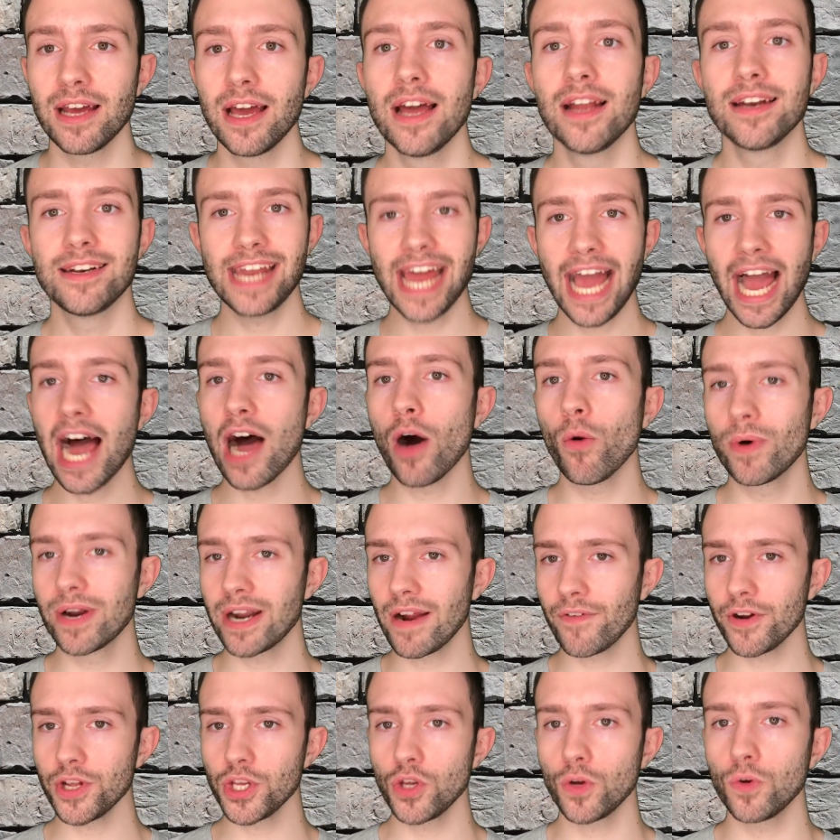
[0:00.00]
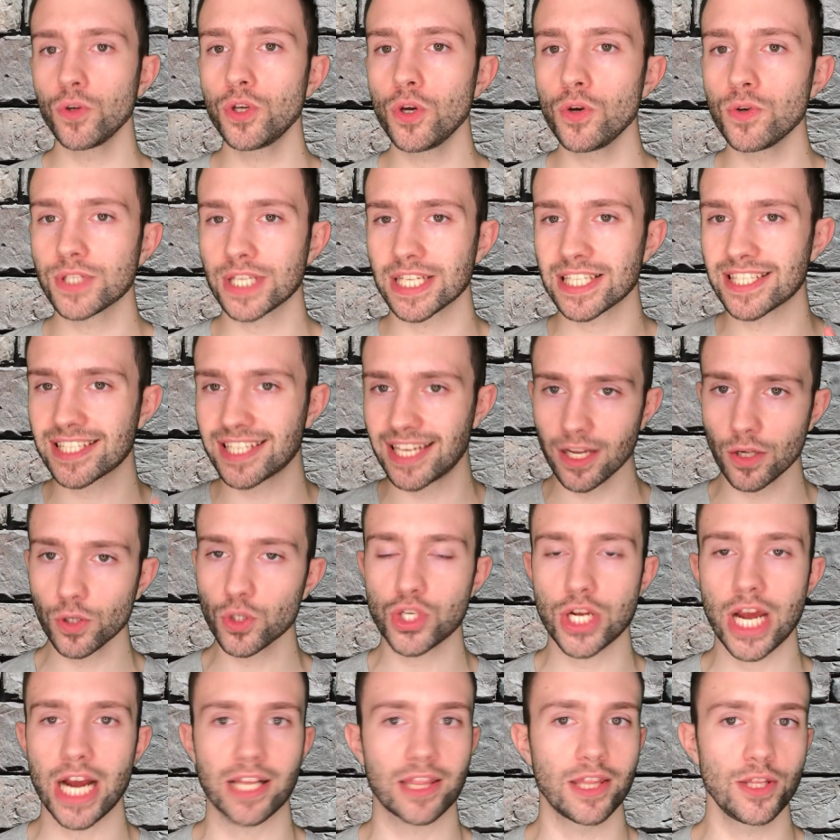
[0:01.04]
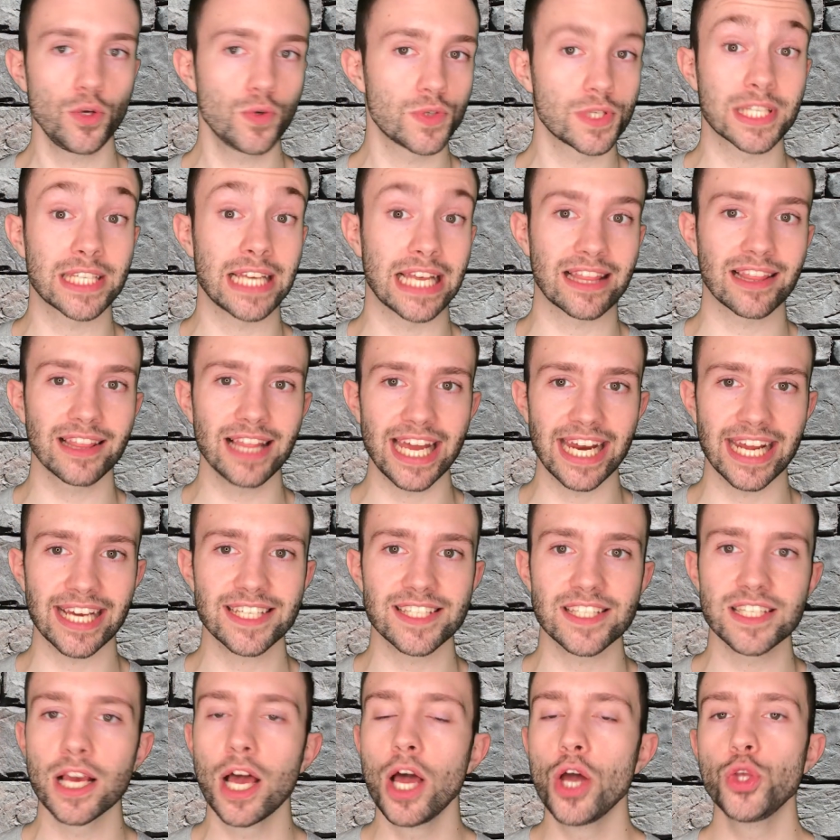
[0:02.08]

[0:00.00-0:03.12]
Now, whenever you use a skill check that uses athletics,